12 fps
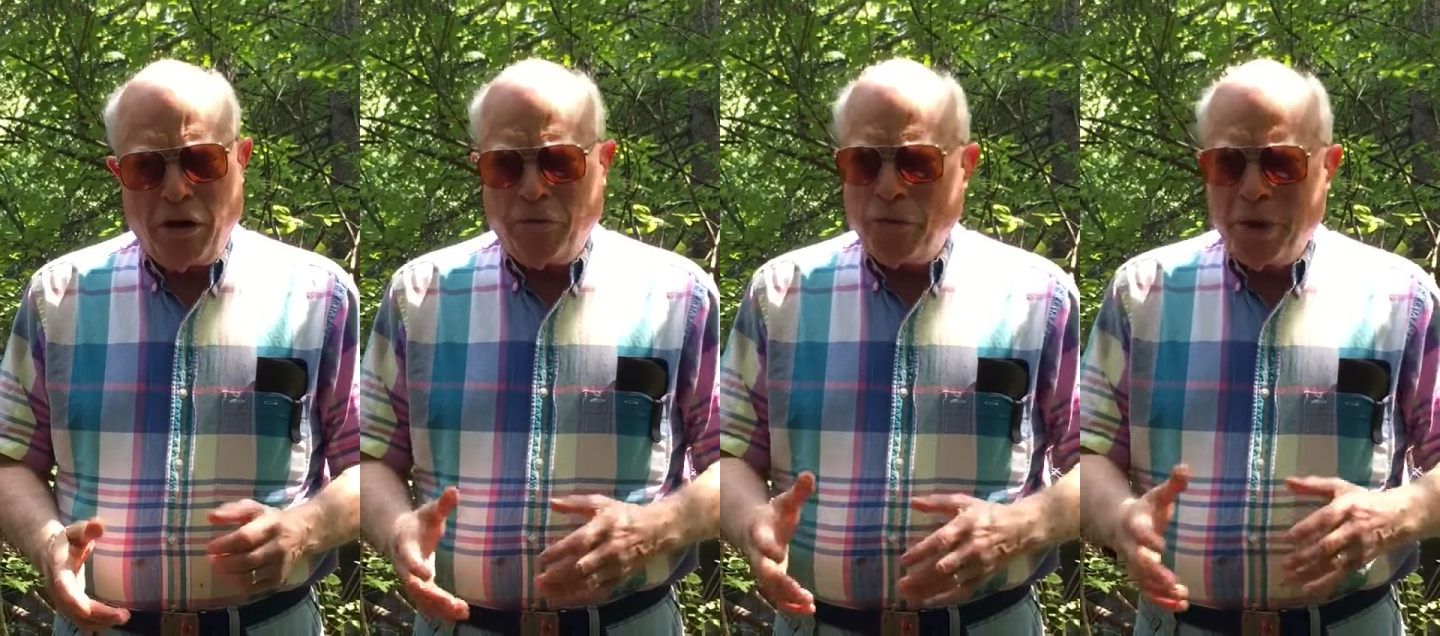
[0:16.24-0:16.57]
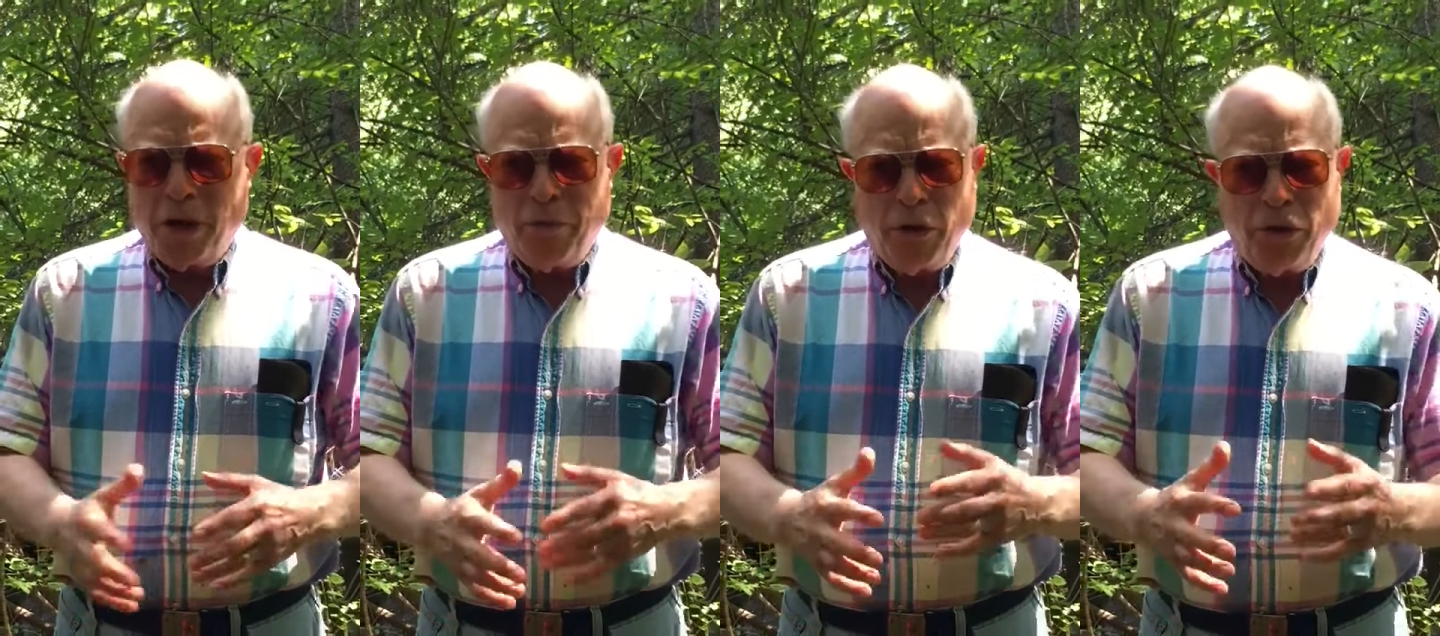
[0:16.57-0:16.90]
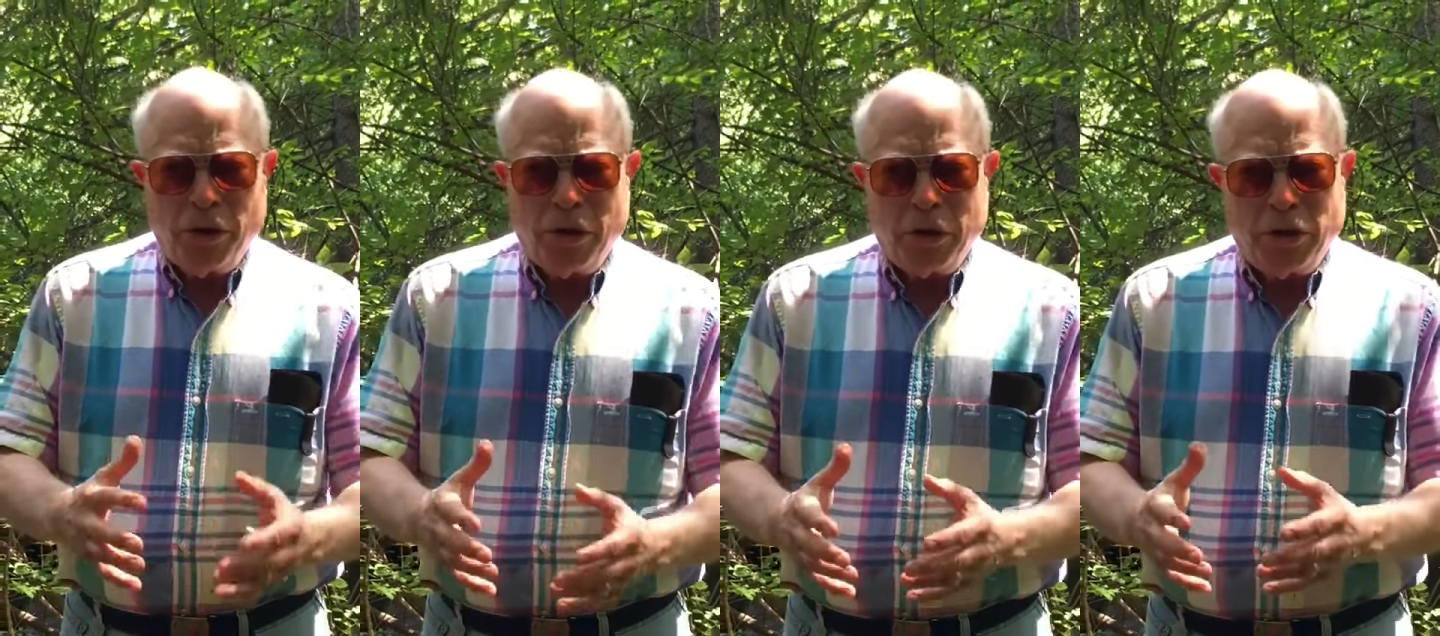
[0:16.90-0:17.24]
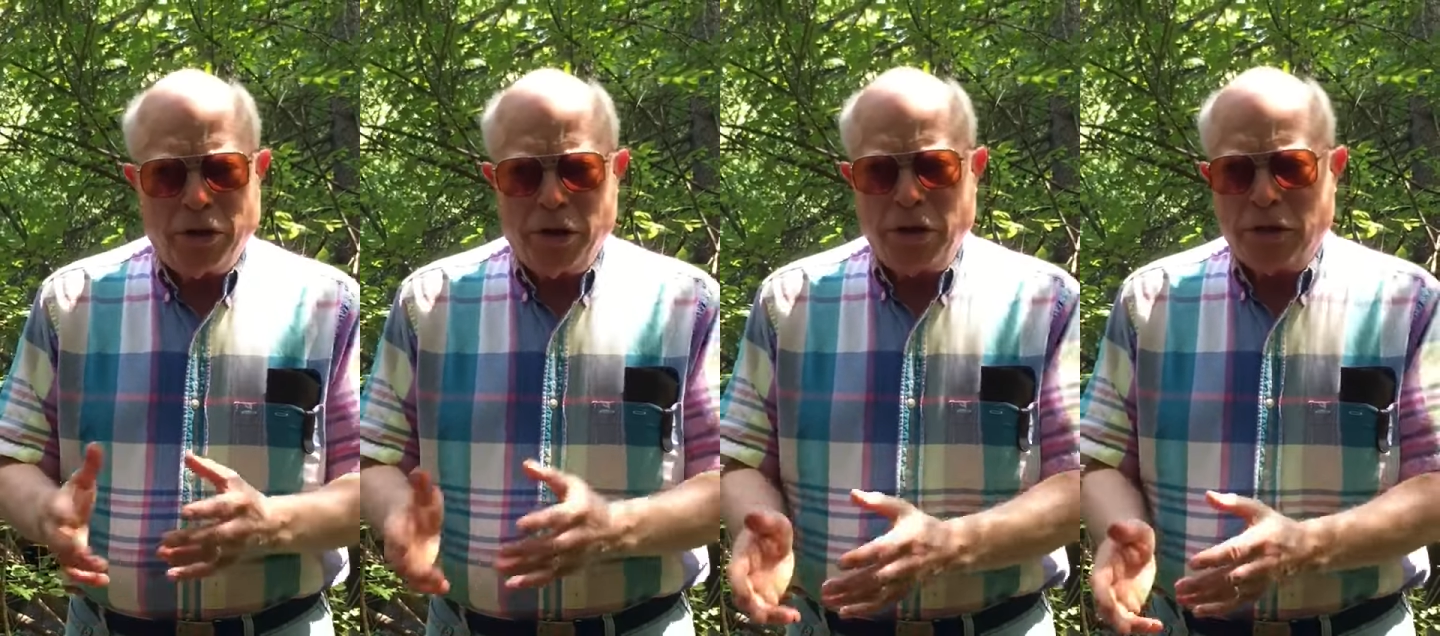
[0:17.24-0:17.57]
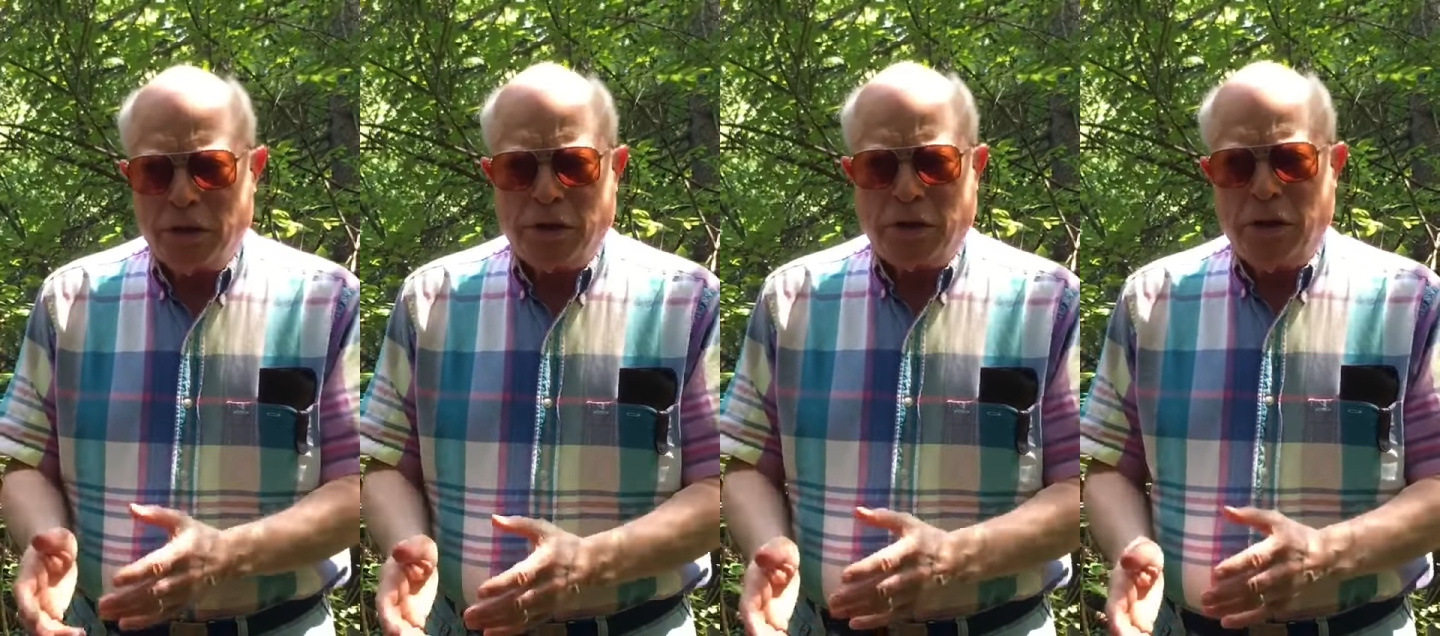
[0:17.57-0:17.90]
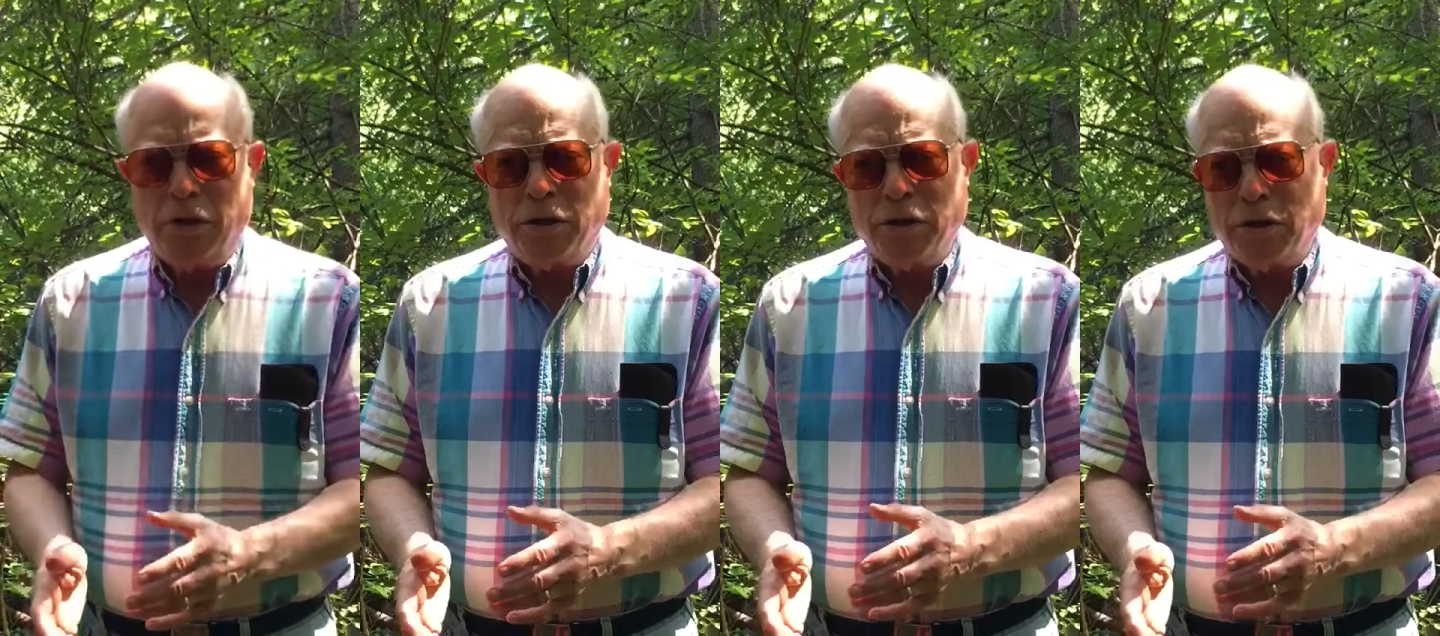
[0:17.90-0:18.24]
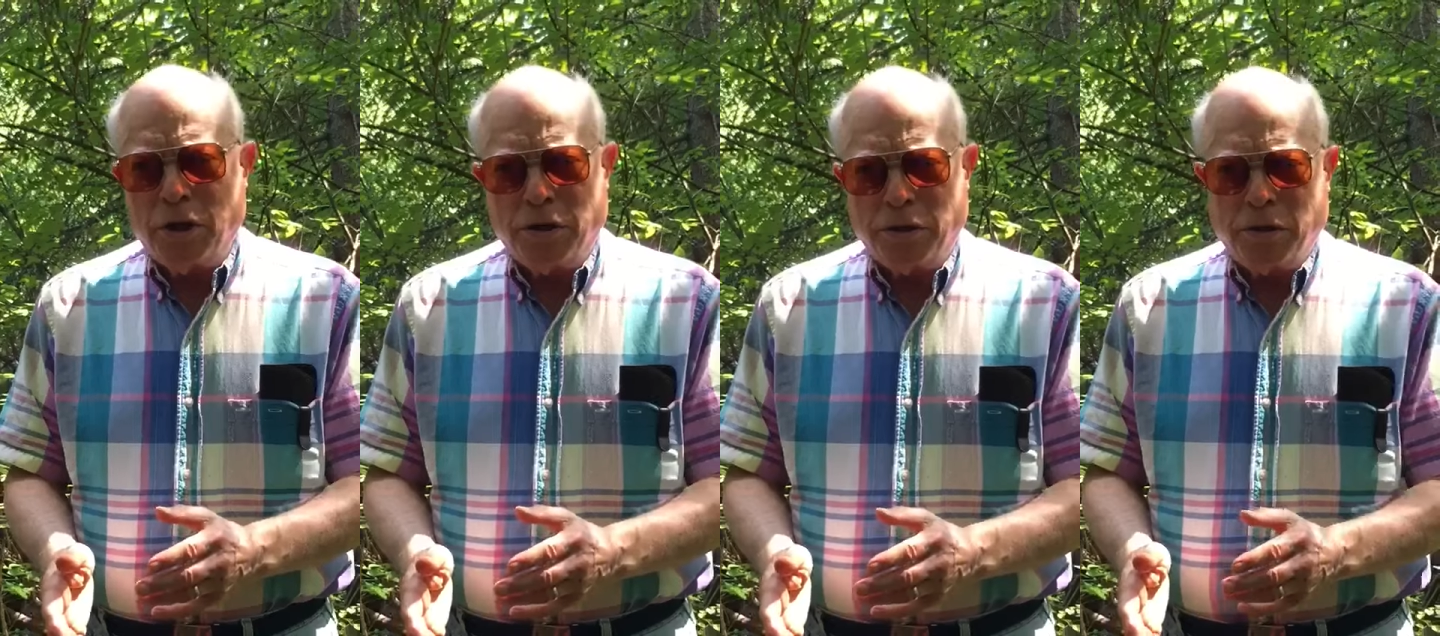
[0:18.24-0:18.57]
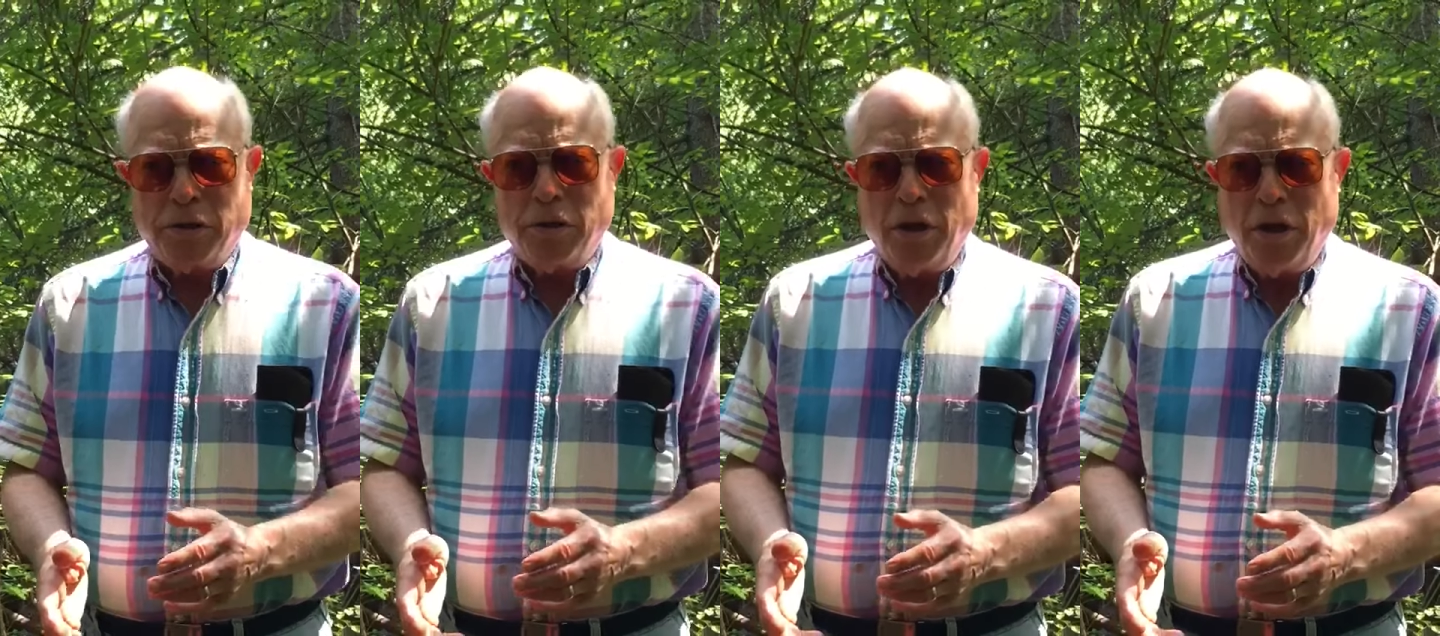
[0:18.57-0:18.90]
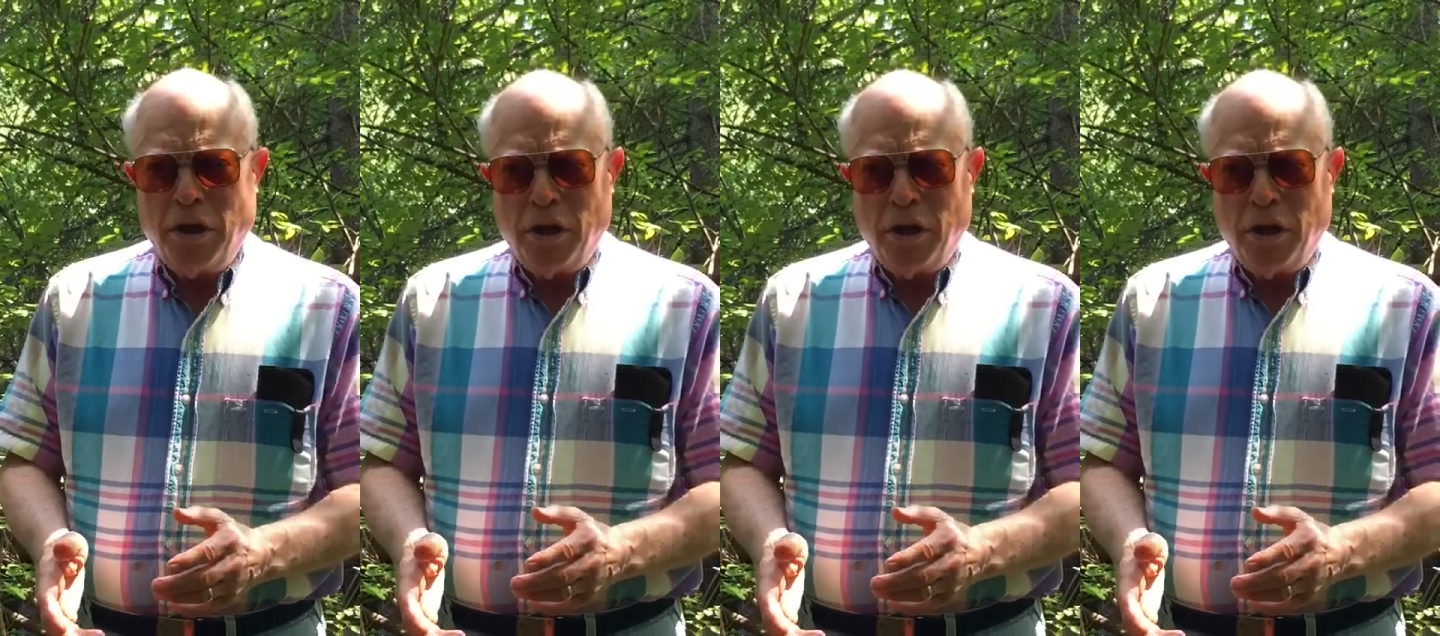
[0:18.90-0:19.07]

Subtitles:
And from everything that Jesus teaches us,